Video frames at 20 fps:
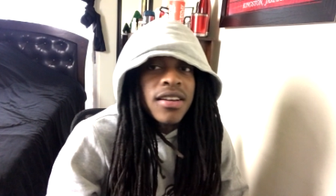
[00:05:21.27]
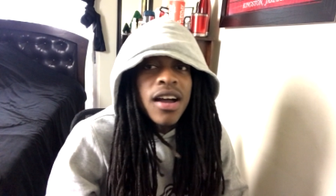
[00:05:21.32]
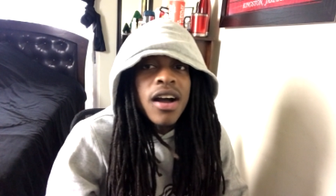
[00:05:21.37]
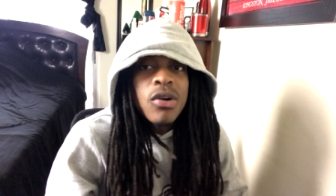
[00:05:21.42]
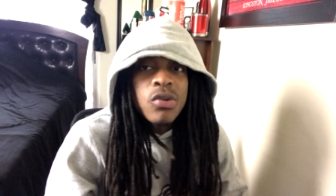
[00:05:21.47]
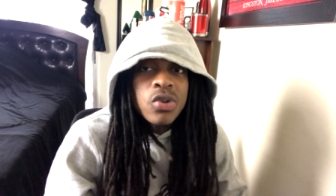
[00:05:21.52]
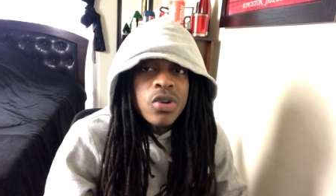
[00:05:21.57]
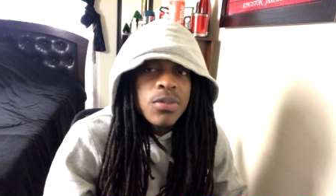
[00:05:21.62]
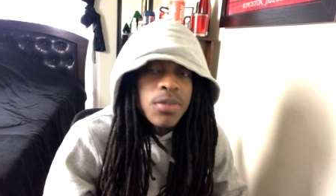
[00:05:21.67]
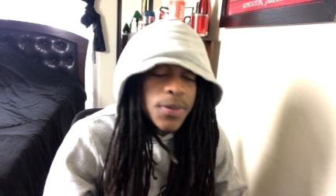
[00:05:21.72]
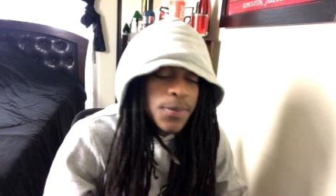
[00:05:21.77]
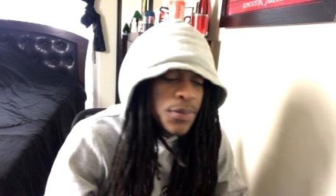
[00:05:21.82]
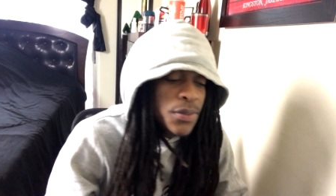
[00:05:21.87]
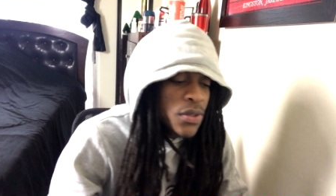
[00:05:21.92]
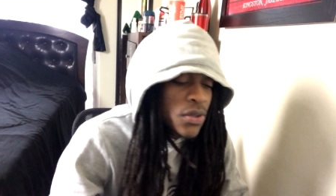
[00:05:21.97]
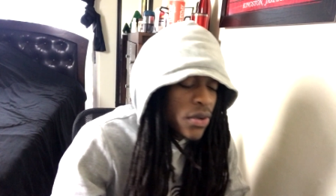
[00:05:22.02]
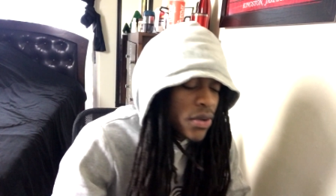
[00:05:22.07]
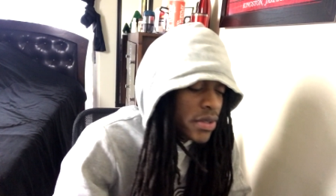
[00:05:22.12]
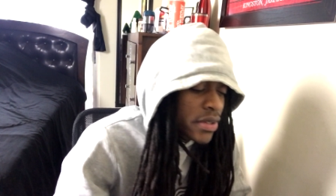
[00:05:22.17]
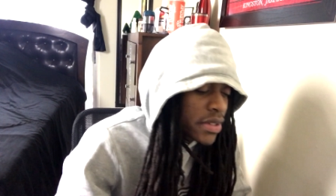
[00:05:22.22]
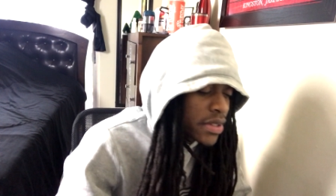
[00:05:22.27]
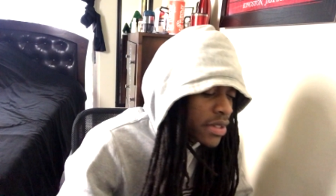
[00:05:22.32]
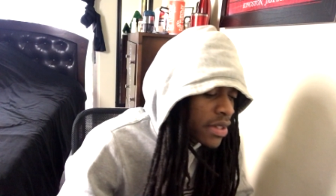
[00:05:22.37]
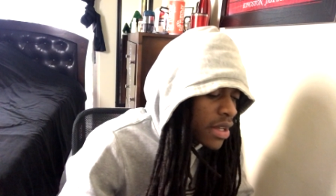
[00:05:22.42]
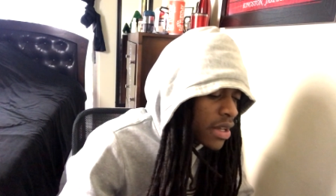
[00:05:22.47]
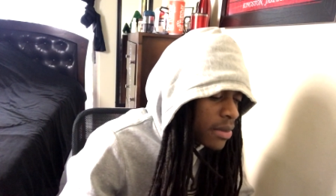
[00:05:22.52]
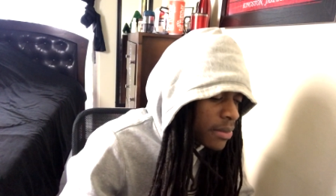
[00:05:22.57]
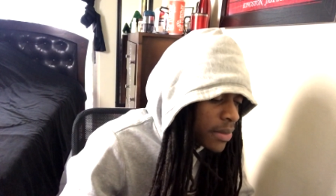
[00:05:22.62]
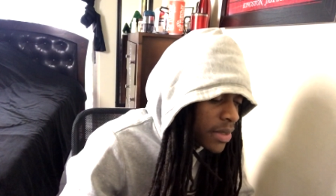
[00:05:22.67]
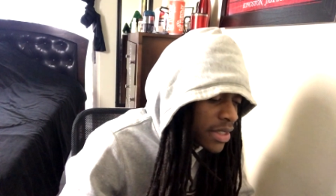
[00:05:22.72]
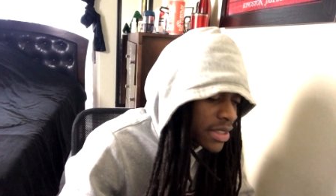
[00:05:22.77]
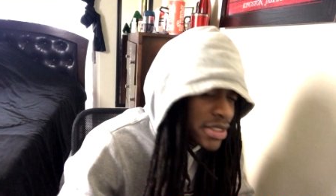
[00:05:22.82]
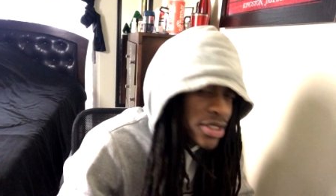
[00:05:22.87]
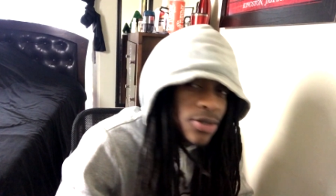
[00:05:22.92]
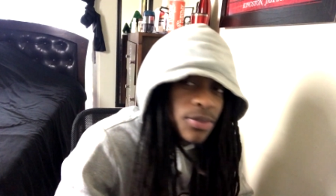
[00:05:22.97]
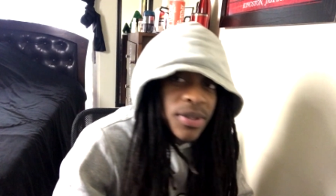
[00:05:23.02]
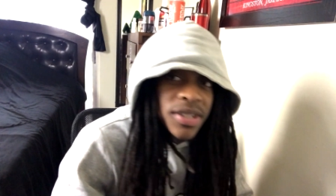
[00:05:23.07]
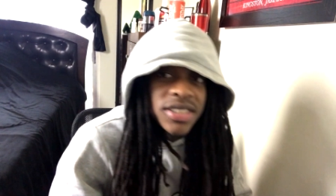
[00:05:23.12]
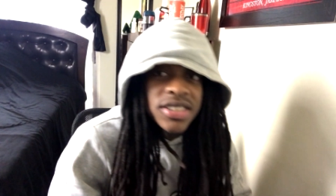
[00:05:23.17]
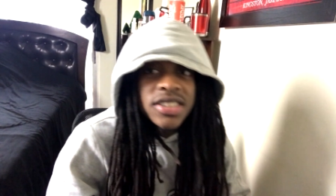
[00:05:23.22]
I will be pre-ordering that, man.
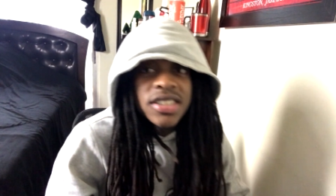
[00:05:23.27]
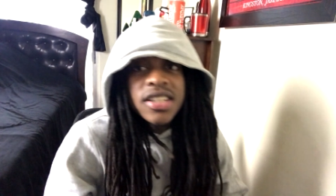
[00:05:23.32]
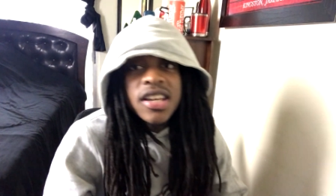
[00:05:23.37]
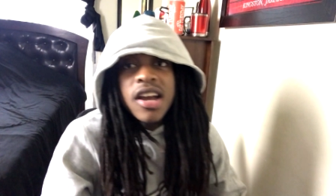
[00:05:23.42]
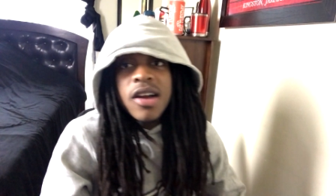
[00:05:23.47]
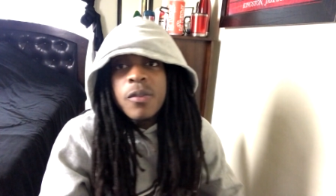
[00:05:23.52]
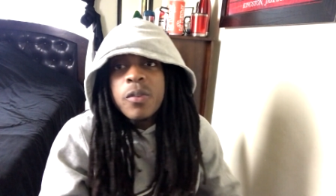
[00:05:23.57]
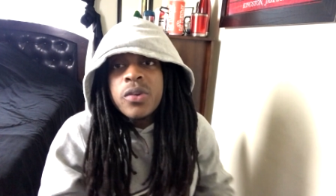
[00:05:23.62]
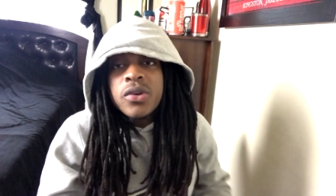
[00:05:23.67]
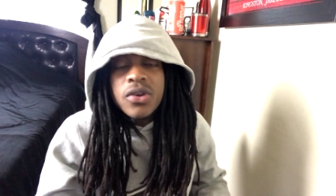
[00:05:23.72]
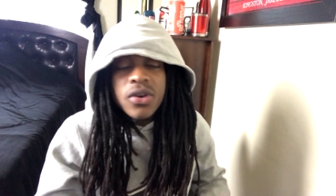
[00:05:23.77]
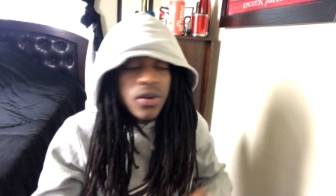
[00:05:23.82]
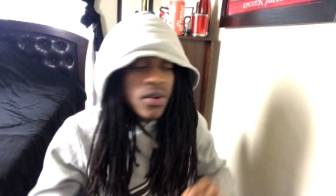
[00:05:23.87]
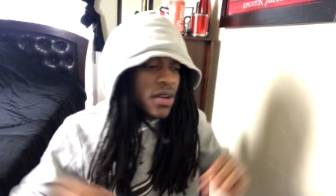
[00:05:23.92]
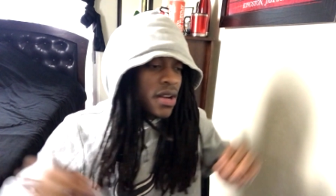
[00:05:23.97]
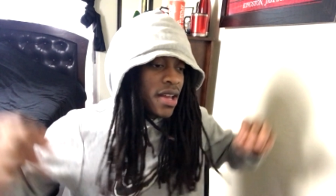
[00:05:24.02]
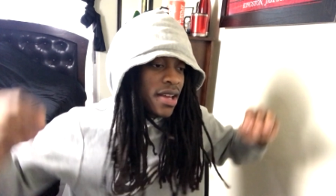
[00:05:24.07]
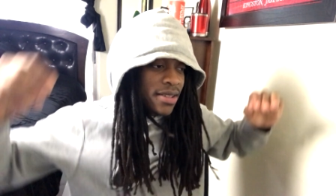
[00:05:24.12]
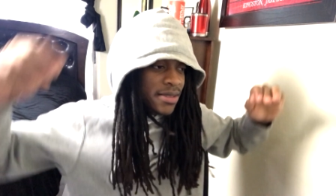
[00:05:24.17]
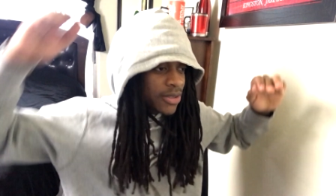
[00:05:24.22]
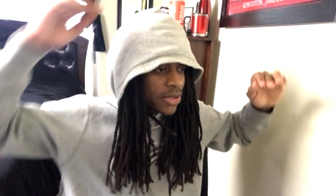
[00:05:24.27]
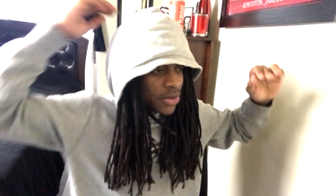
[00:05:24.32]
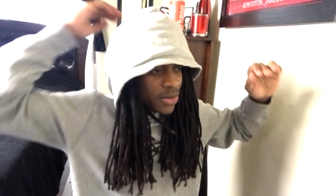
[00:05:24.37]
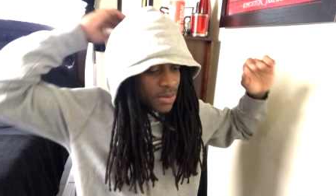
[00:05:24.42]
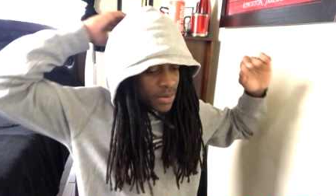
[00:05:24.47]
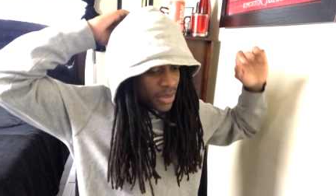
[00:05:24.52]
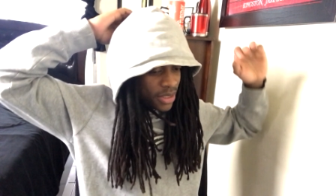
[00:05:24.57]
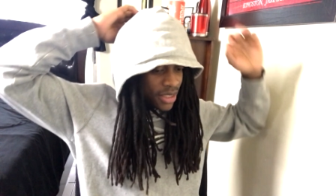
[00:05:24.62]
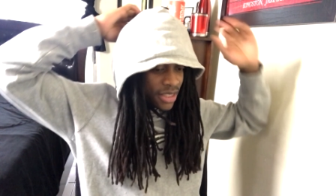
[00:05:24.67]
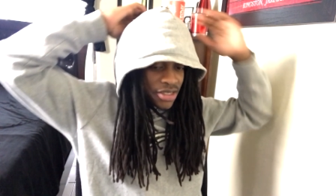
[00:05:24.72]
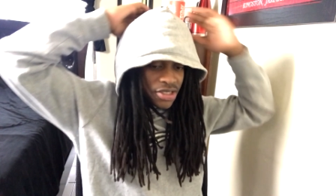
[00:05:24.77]
So make sure y'all pre-order that too, man.